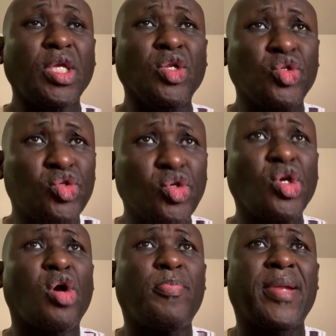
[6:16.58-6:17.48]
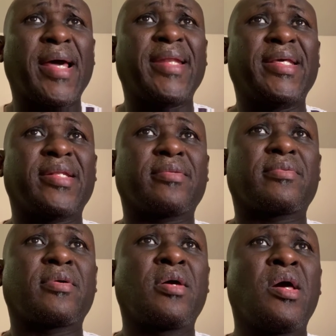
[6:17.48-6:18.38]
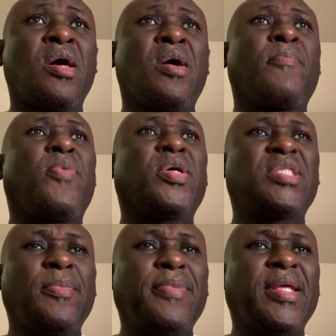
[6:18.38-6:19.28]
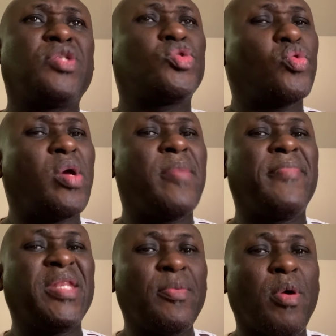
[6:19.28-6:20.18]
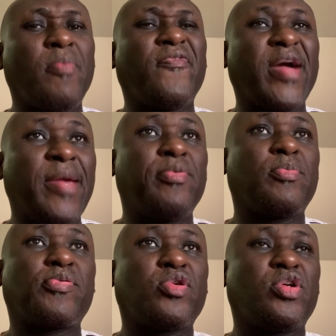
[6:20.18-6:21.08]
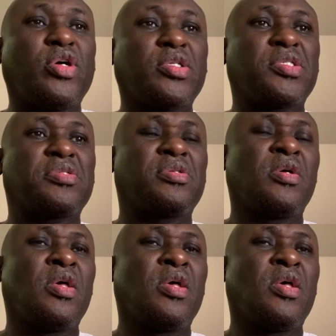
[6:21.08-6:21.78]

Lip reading: Do your planning. Possibly do a minimum viable product.